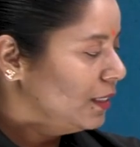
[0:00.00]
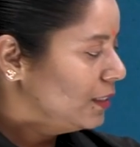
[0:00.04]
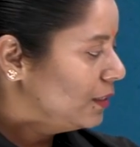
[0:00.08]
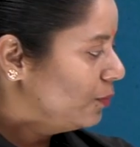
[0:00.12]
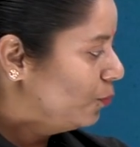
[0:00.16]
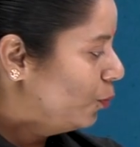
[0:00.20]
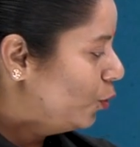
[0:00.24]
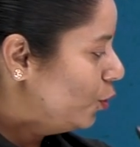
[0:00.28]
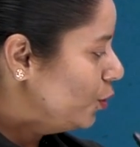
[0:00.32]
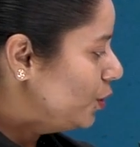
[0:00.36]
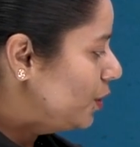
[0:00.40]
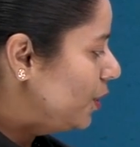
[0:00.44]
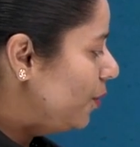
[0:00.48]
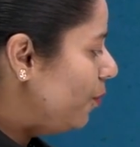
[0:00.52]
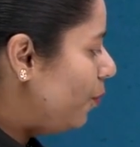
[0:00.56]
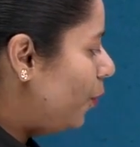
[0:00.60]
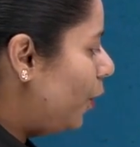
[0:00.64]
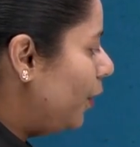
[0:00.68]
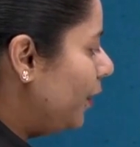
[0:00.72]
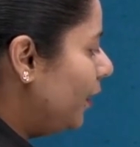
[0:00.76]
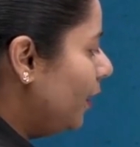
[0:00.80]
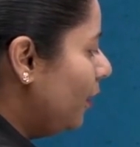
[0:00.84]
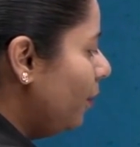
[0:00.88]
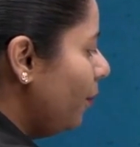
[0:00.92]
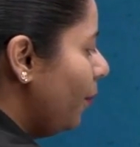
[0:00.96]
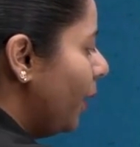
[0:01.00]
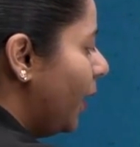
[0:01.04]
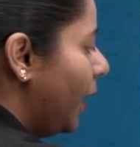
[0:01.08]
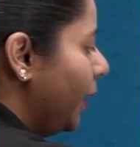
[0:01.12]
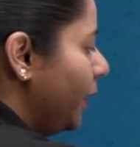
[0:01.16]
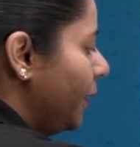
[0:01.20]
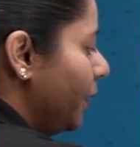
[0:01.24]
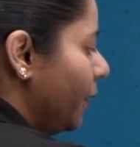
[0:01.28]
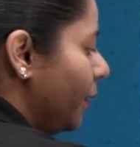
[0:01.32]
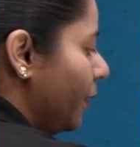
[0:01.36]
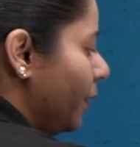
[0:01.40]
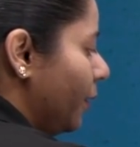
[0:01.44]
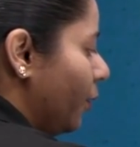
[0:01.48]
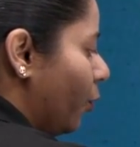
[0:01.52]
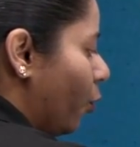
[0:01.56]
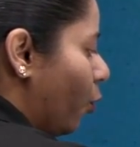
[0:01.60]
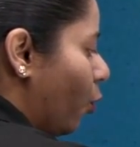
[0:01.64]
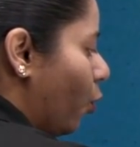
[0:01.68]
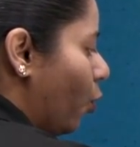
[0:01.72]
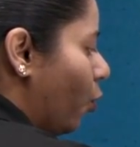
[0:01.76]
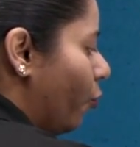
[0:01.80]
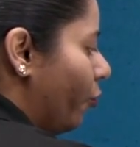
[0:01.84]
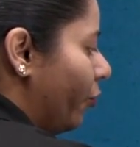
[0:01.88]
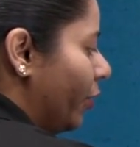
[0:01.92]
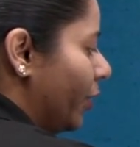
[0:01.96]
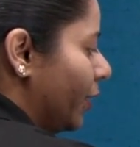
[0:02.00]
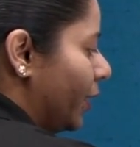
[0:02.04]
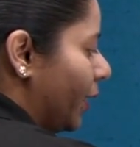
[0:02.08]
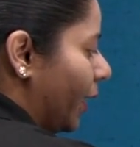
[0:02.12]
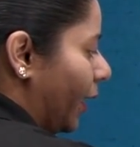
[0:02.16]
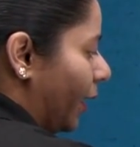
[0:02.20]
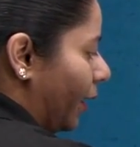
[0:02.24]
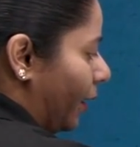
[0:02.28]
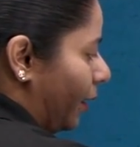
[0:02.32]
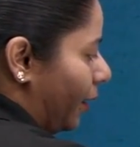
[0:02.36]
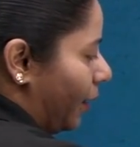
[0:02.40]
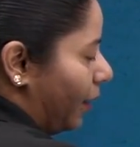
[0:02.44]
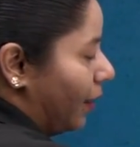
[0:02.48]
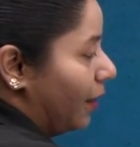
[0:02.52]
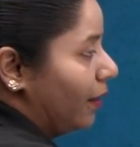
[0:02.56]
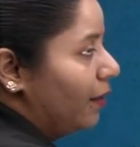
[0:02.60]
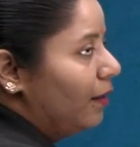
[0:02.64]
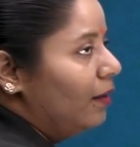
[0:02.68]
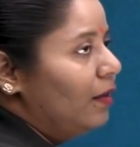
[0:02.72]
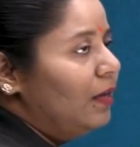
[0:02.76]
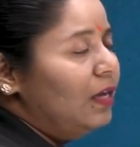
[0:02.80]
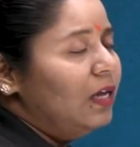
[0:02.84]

Most important part, overthinking.